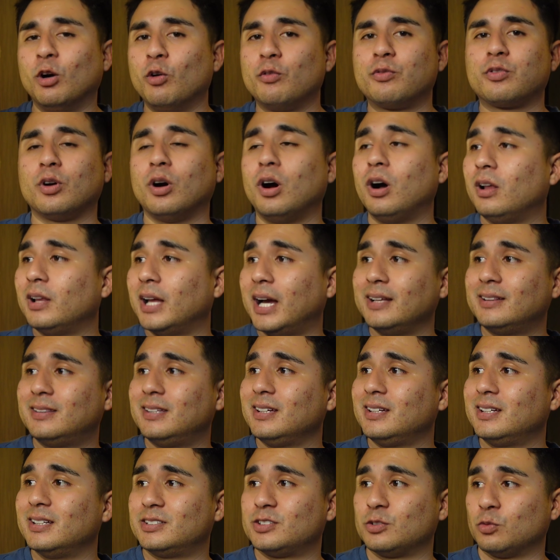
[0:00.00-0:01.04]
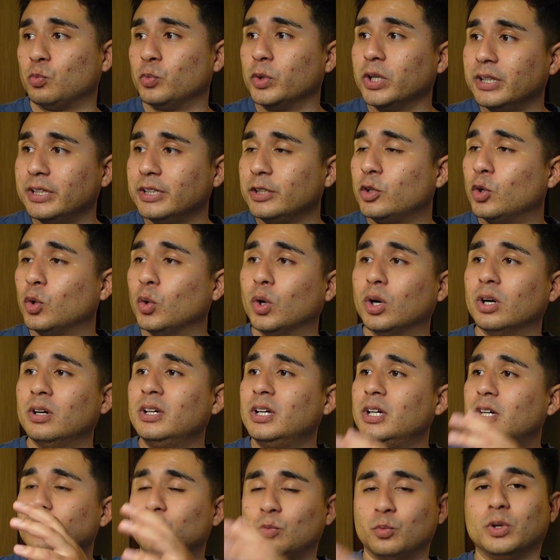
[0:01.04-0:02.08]
overall, I think it's really
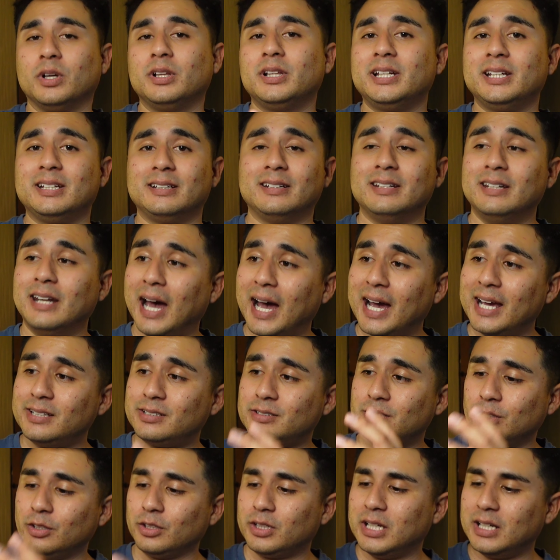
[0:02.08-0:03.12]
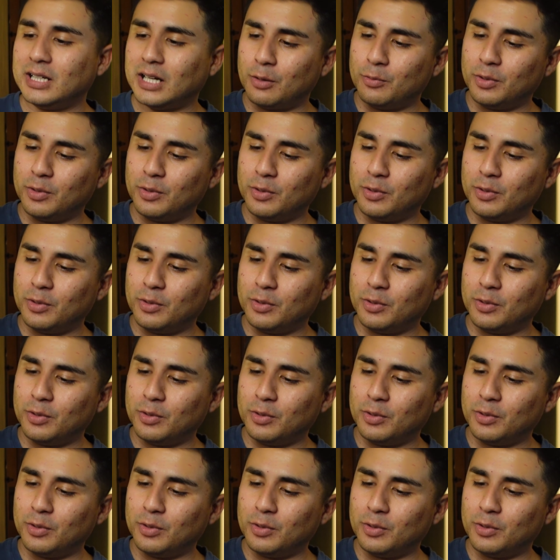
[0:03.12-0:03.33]
cool, really nice looking.